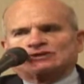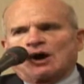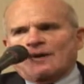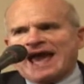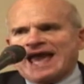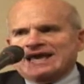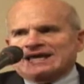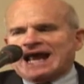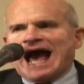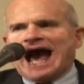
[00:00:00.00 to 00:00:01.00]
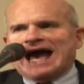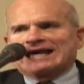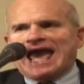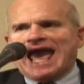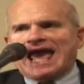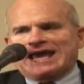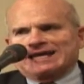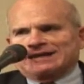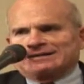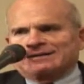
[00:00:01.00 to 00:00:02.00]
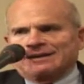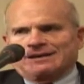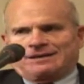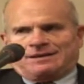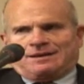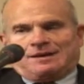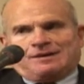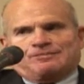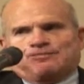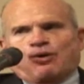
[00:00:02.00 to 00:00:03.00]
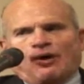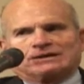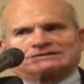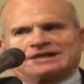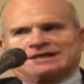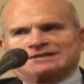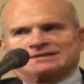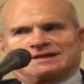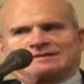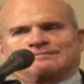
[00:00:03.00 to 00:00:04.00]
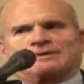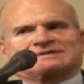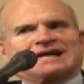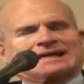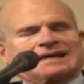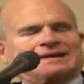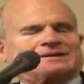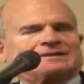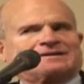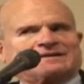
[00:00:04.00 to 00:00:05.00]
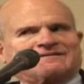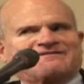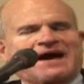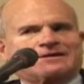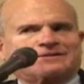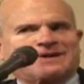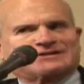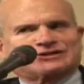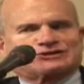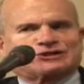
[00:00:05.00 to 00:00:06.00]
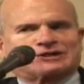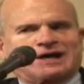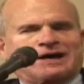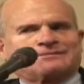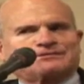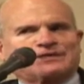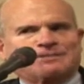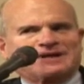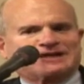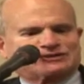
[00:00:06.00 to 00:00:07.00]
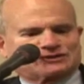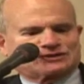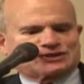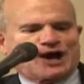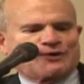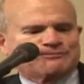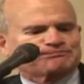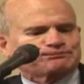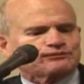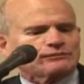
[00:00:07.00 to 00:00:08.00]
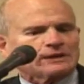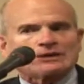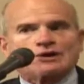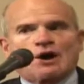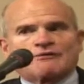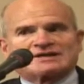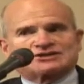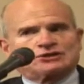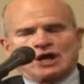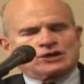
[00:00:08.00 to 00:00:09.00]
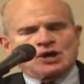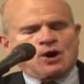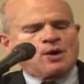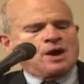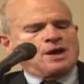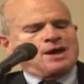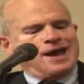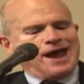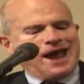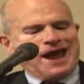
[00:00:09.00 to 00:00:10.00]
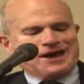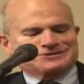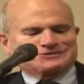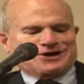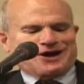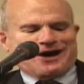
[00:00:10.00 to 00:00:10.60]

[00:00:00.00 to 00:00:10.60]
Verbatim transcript: low A and high A and Portland and Pawtucket, and finally makes it to the bigs, the show. No, Rusty, not you. And